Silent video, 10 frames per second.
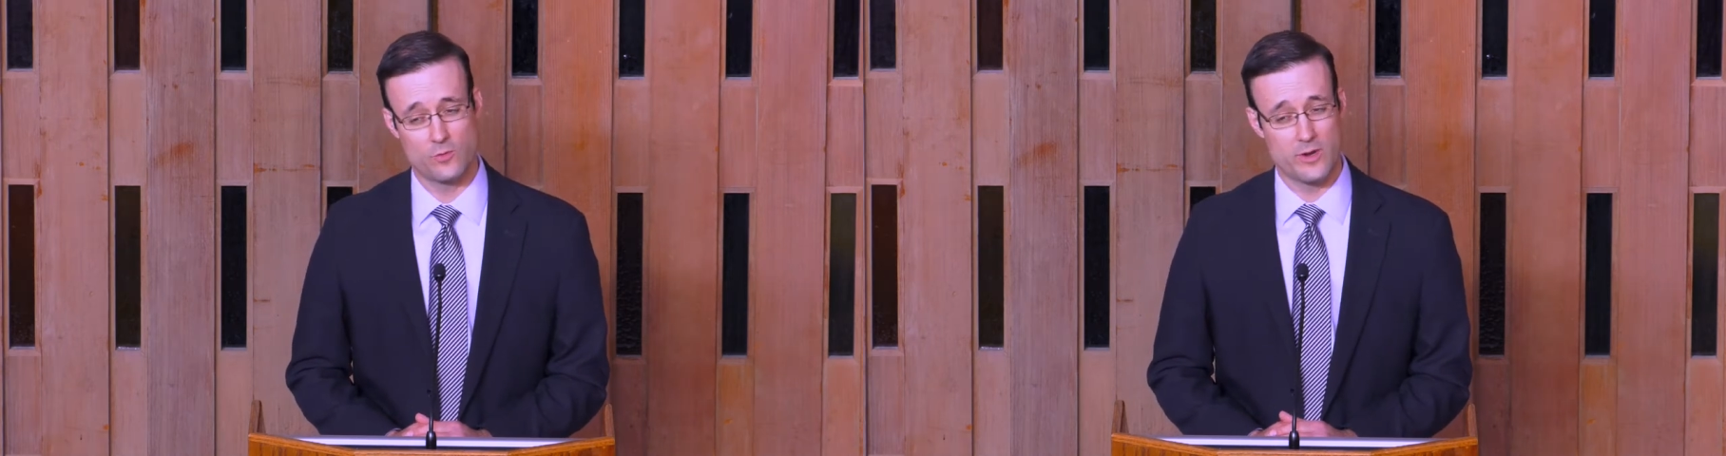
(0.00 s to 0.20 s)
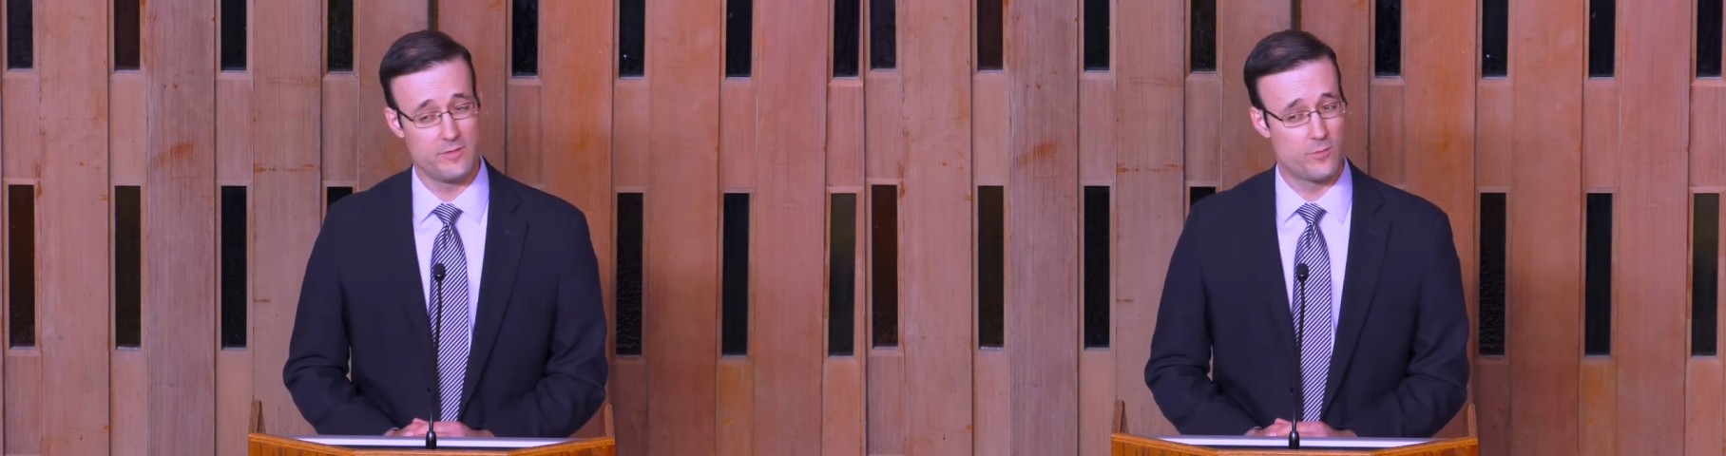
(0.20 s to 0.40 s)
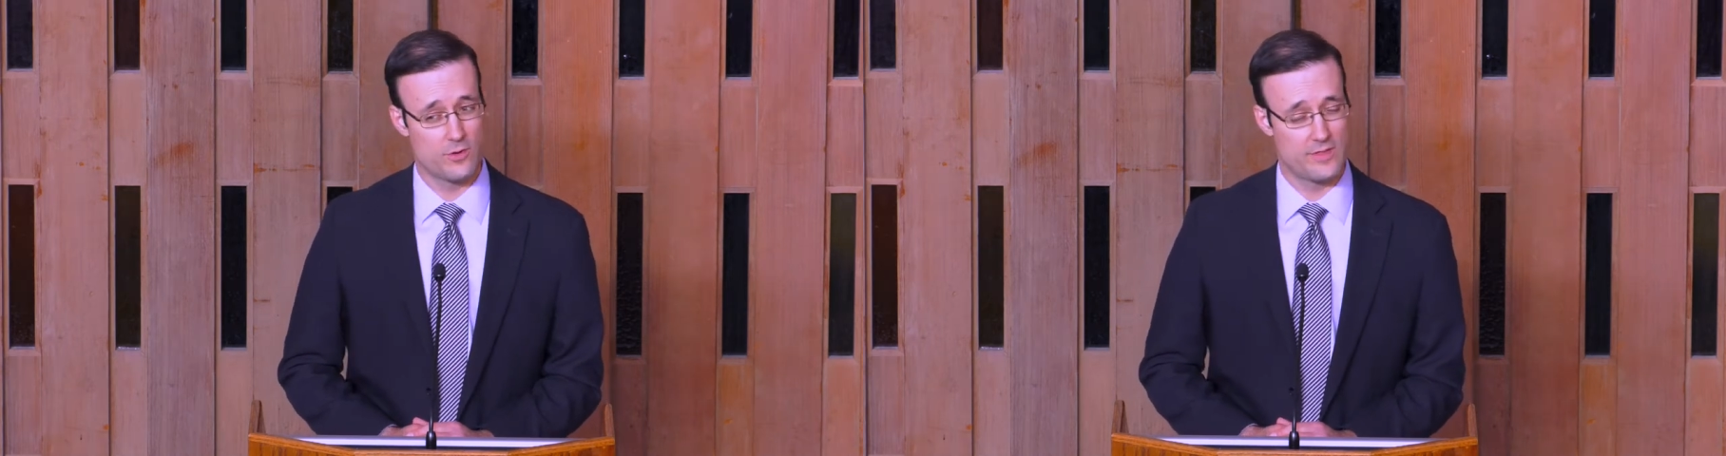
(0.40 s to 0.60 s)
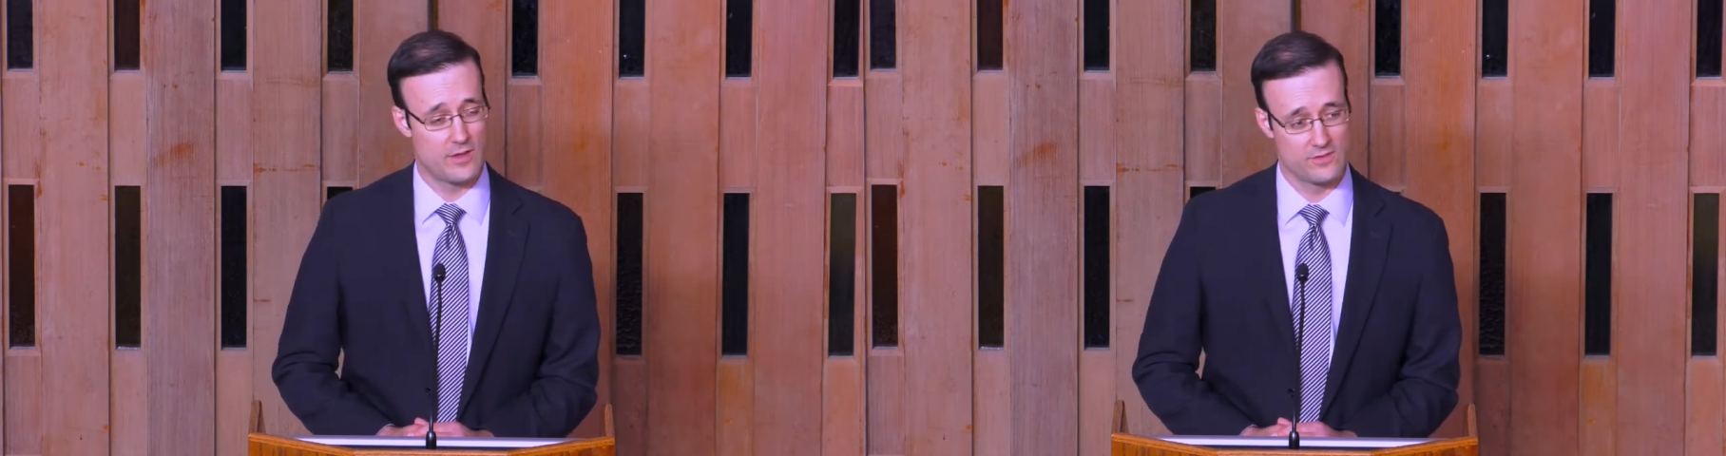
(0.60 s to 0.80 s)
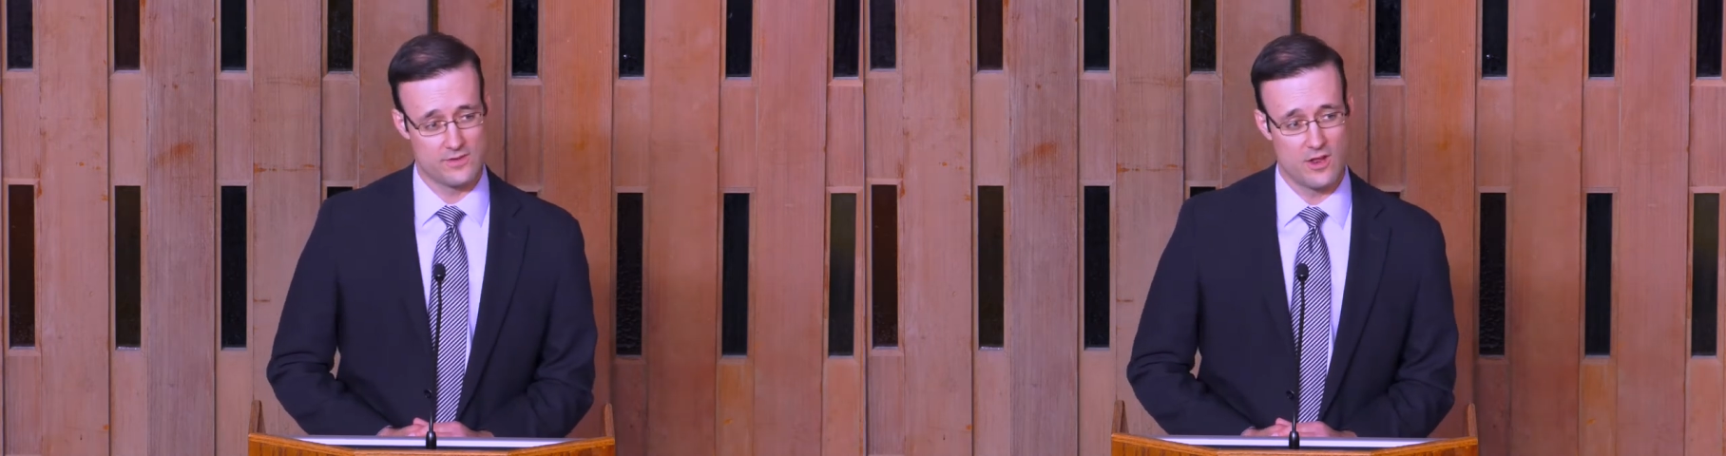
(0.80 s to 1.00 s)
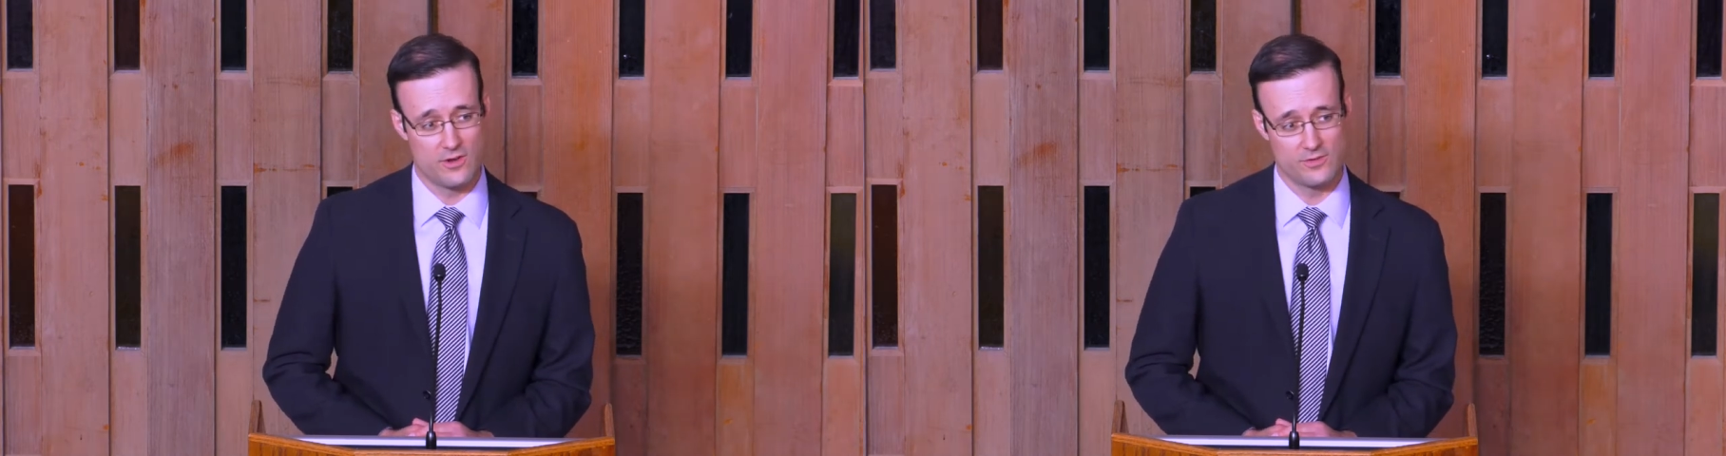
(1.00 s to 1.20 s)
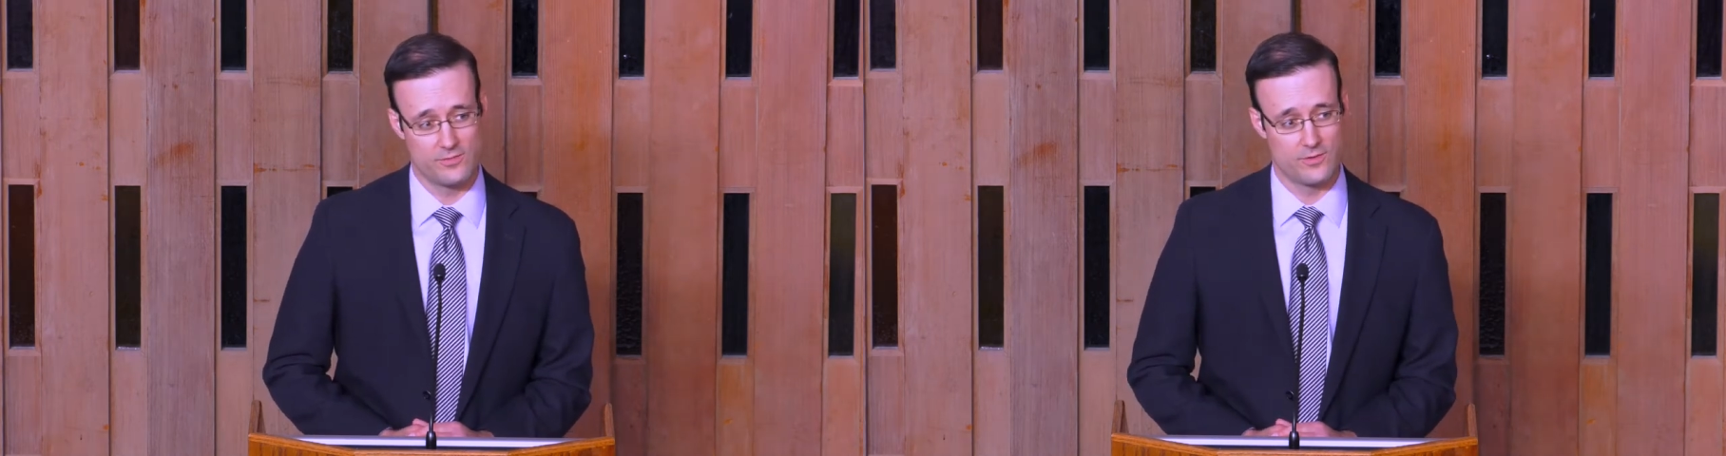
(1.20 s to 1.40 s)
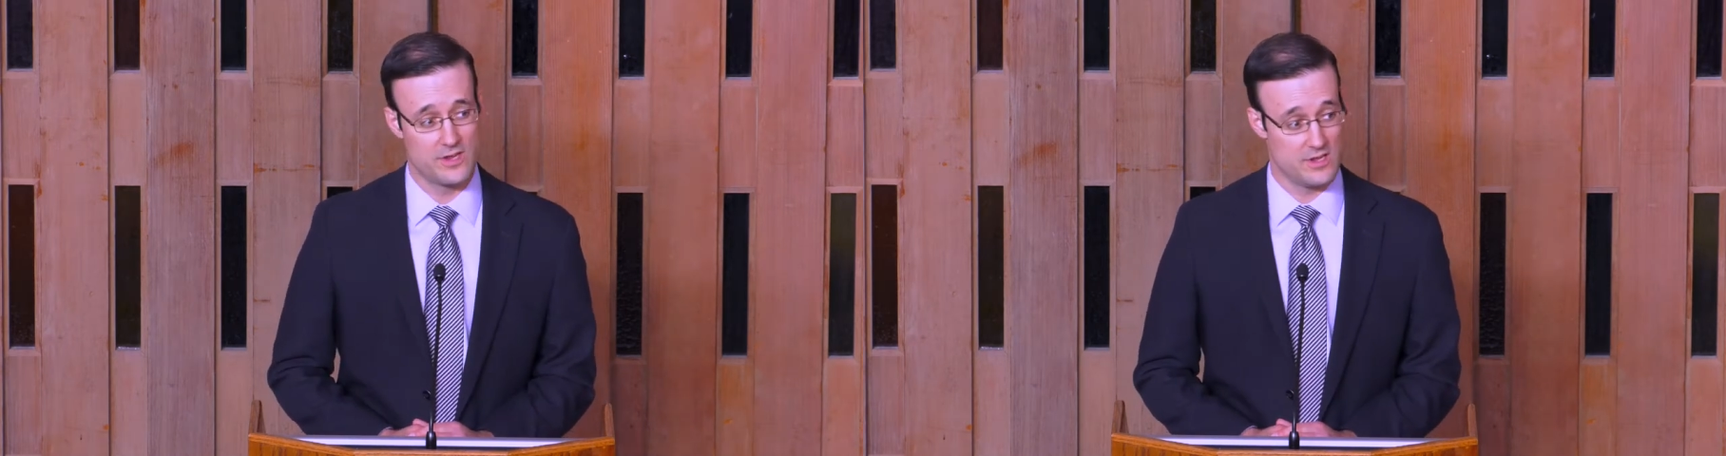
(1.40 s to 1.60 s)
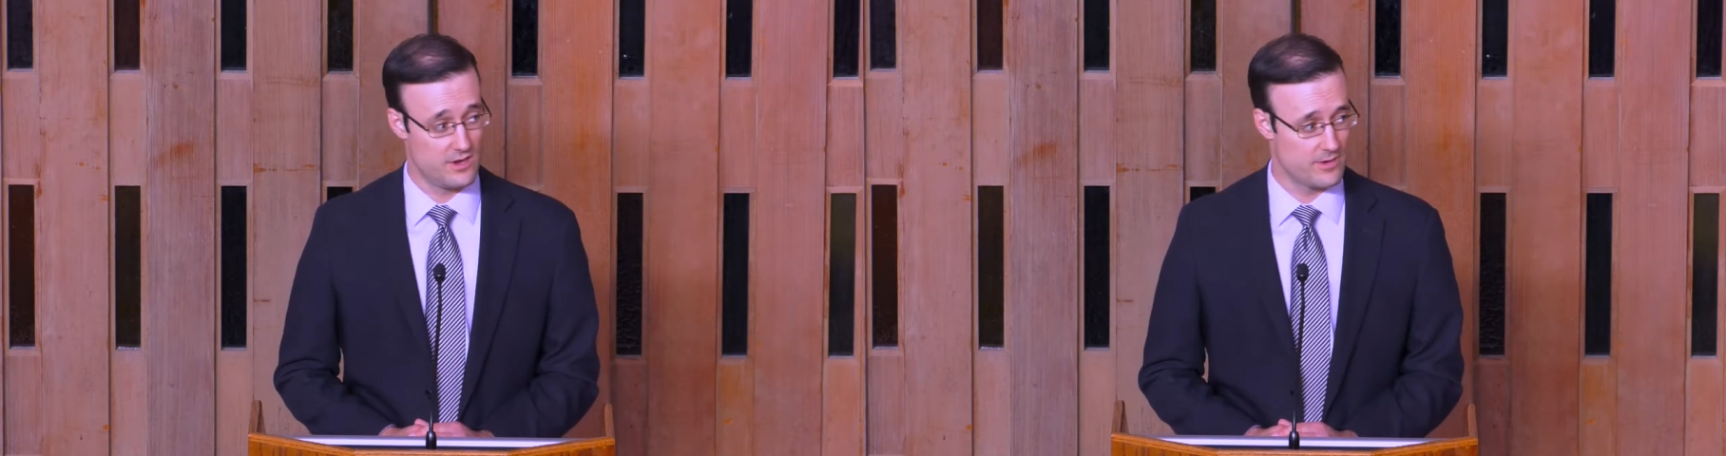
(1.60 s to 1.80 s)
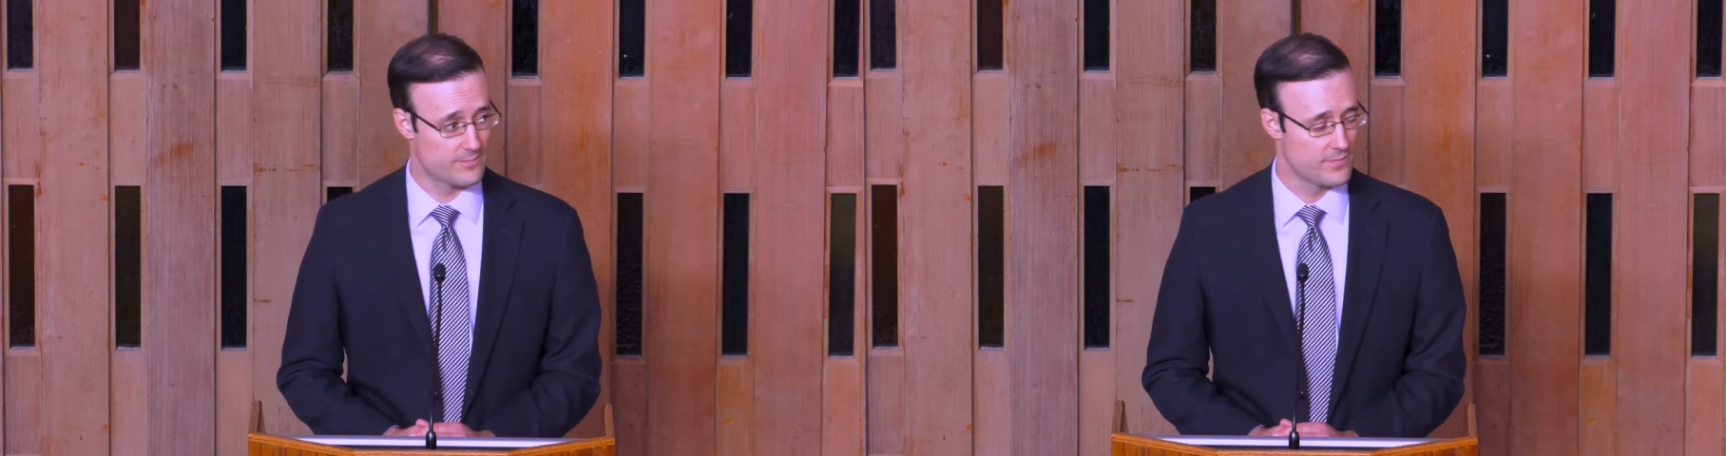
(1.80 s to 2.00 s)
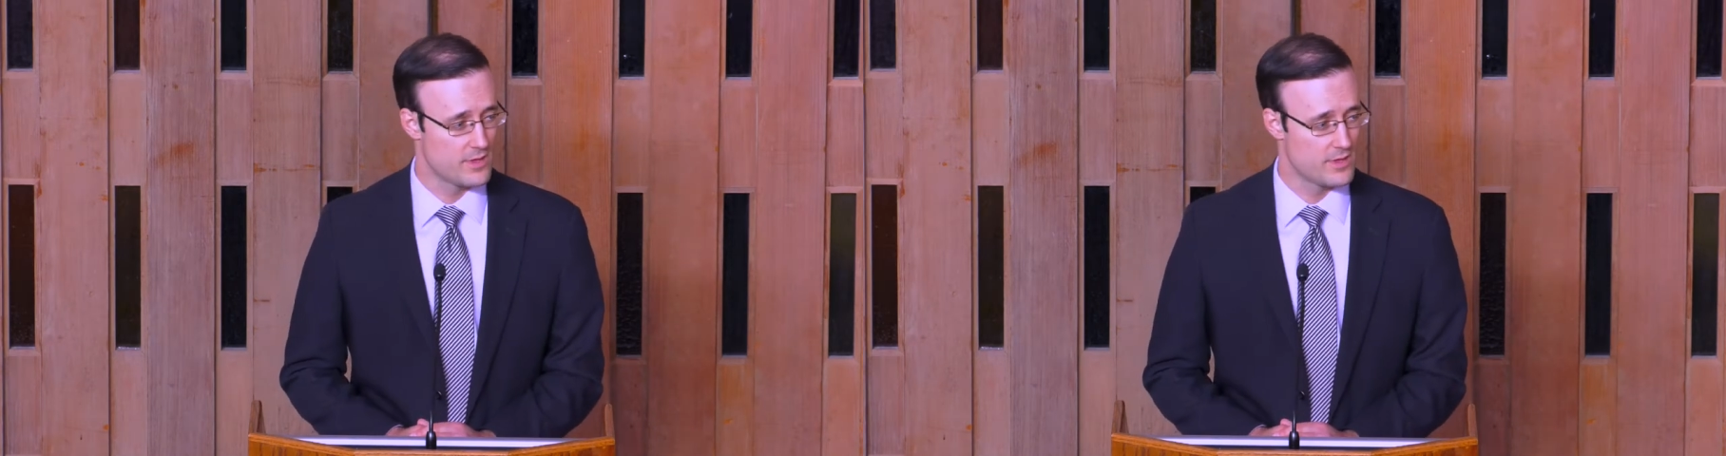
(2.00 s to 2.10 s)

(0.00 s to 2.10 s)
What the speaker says: $24,000 for a year.